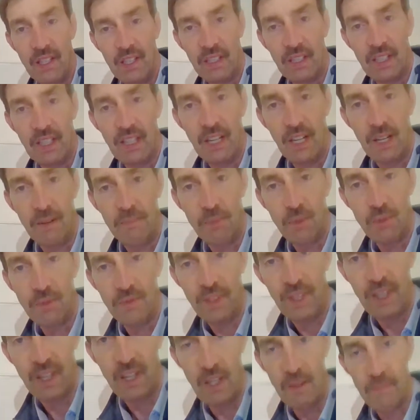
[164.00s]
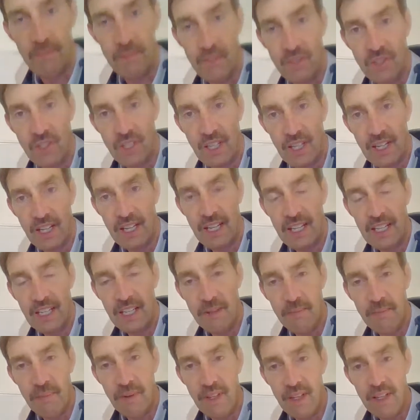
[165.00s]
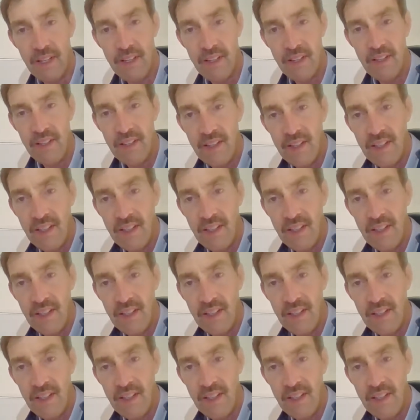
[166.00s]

again, I'll move that up a tiny bit.